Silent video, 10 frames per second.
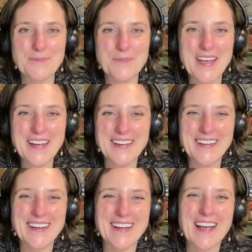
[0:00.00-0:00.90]

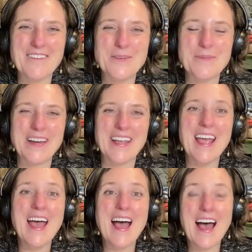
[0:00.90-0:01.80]
Everybody,
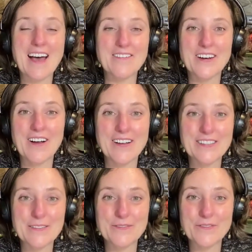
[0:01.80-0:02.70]
have an
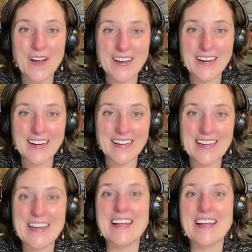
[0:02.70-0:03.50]
awesome Friday night.